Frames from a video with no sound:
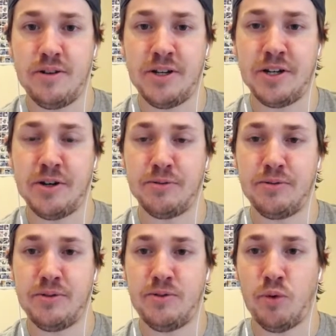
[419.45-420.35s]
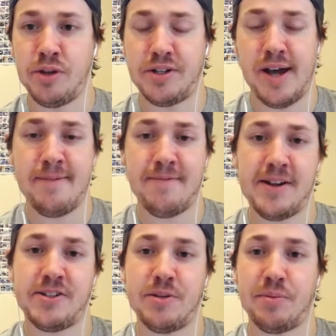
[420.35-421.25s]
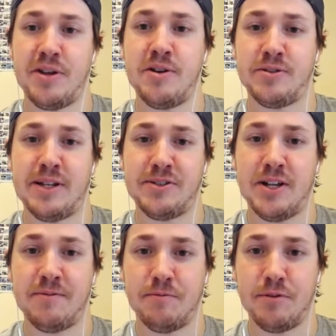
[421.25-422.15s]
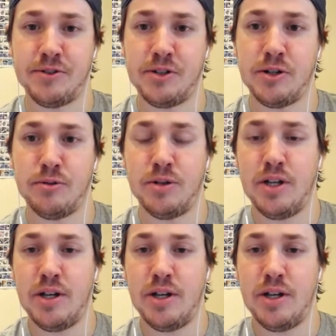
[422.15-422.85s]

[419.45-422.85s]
one of the top fantasy players outside of Rizzo